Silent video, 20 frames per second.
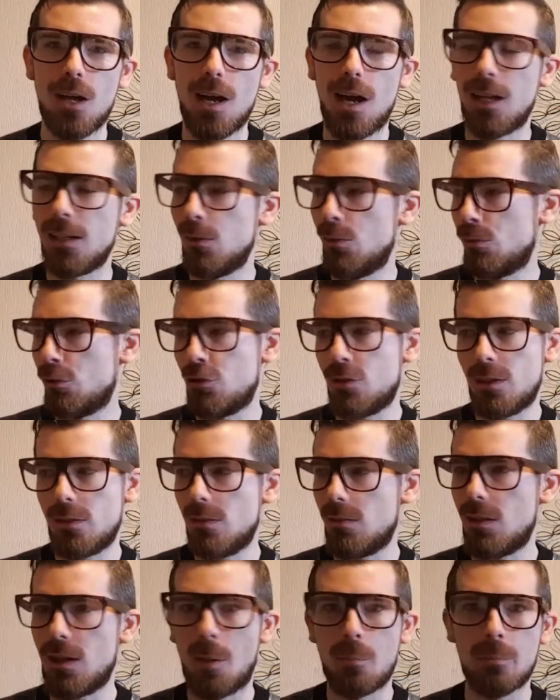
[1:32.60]
I love
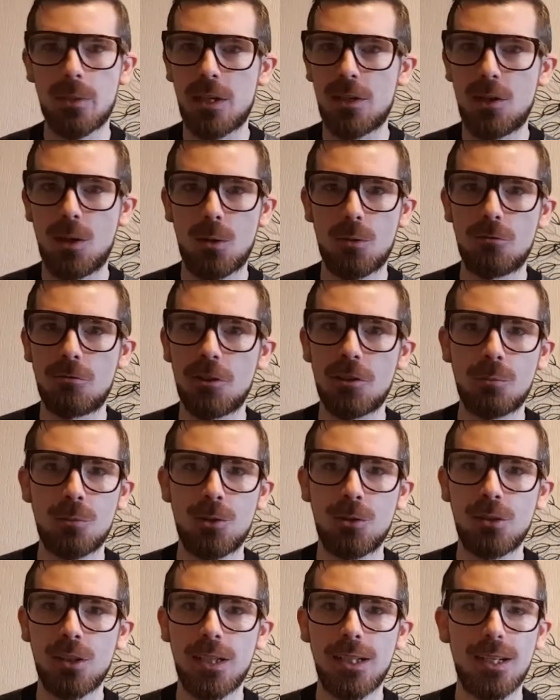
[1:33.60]
Gambino for his
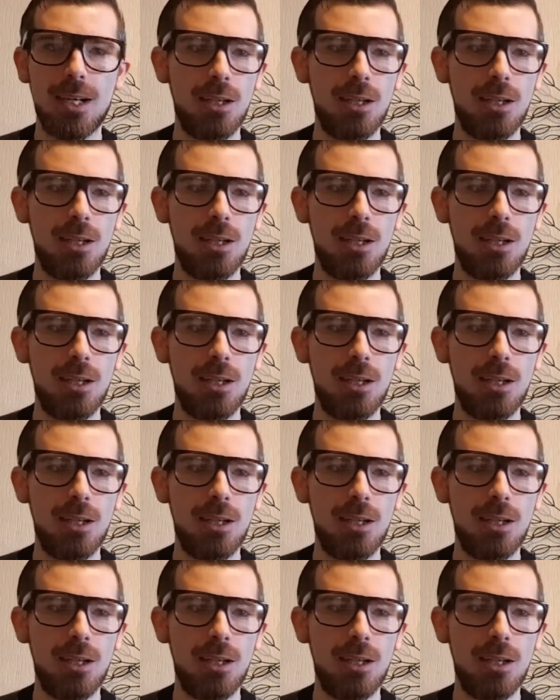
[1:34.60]
music.